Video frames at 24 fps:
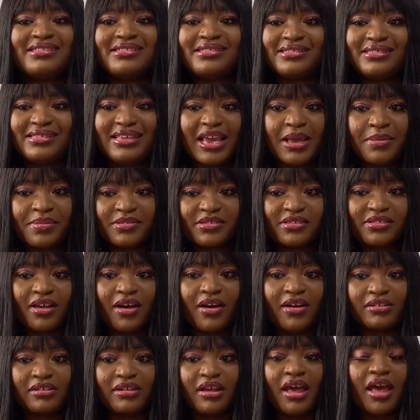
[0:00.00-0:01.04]
tips
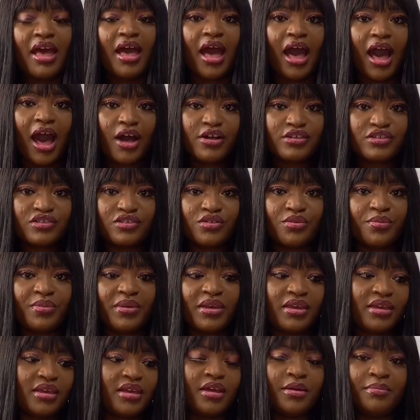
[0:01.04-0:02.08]
on how to
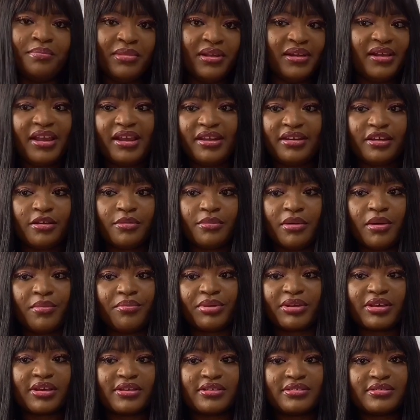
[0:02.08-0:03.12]
be a millennial mom,
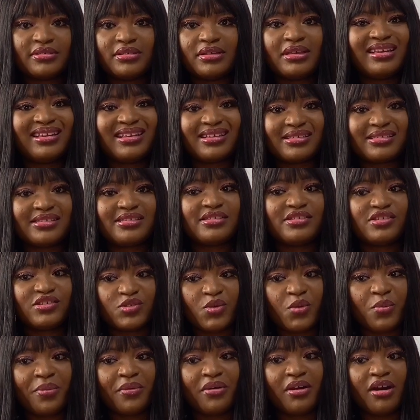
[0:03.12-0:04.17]
because it is
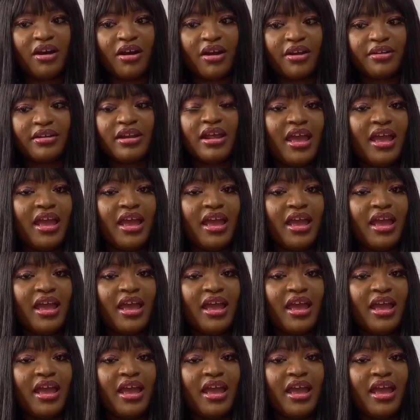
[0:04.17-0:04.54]
super hard.